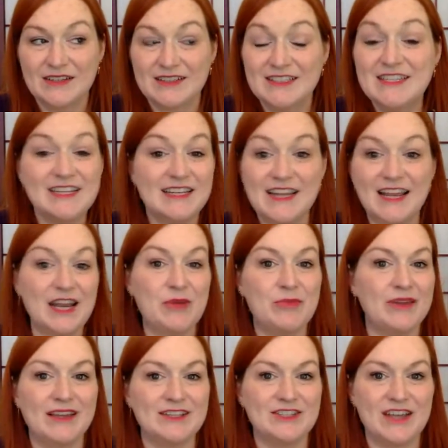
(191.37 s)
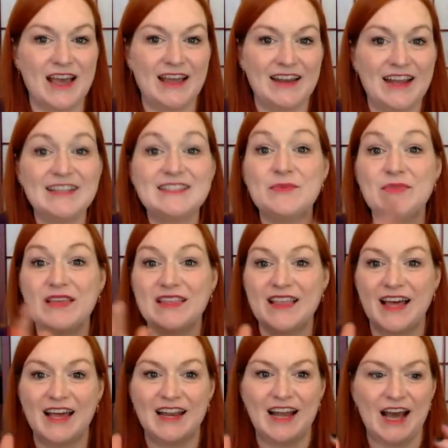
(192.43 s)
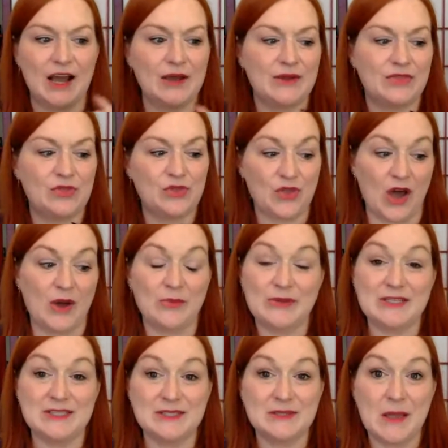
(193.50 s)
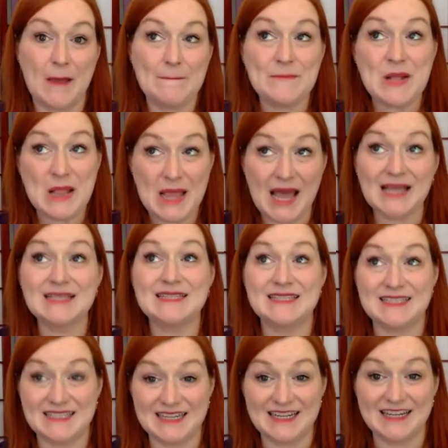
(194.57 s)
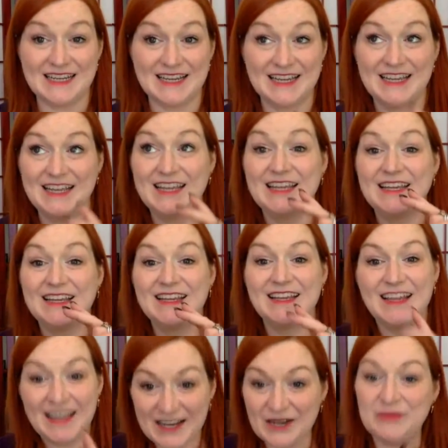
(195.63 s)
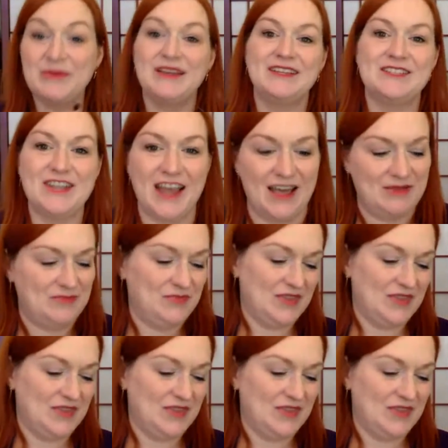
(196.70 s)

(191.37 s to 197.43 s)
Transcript: didn't end up being jet, and something that I thought was plastic ended up being jet.